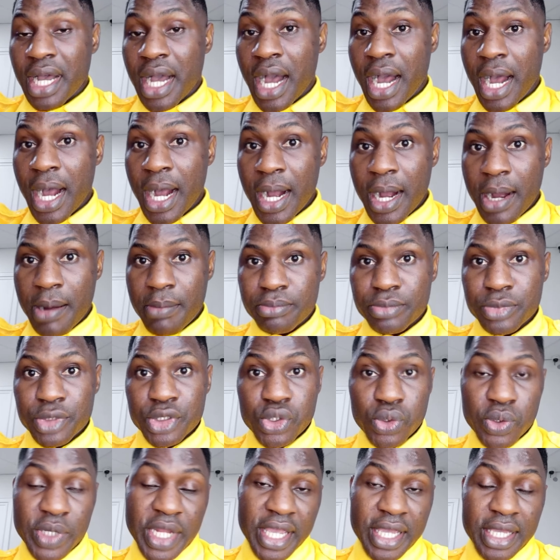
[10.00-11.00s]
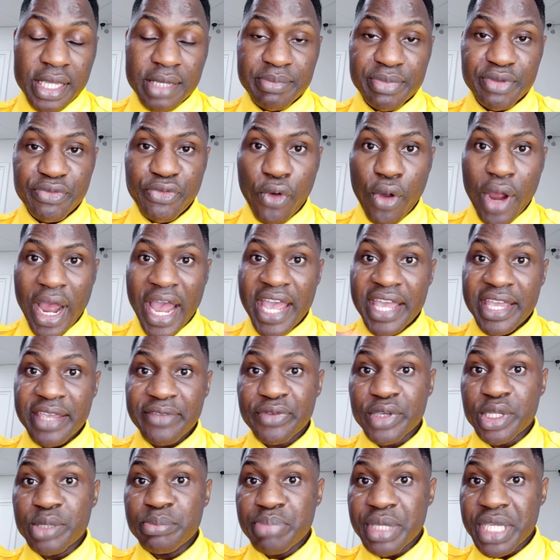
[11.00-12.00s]
Today, before I
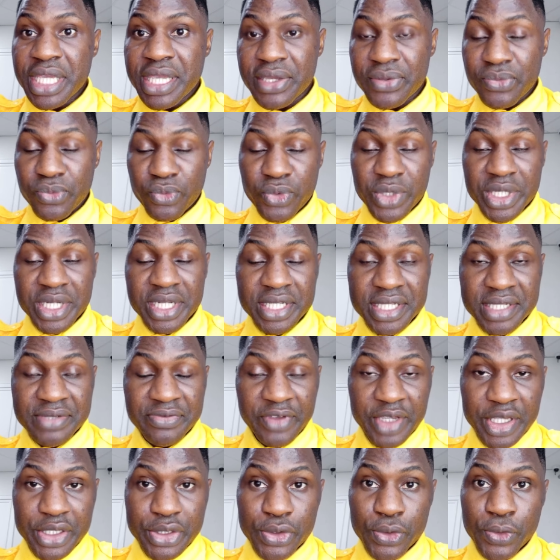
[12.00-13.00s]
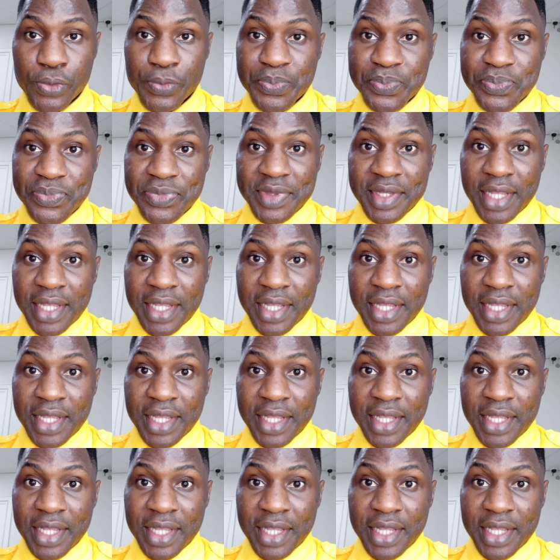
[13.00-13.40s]
even begin with this video,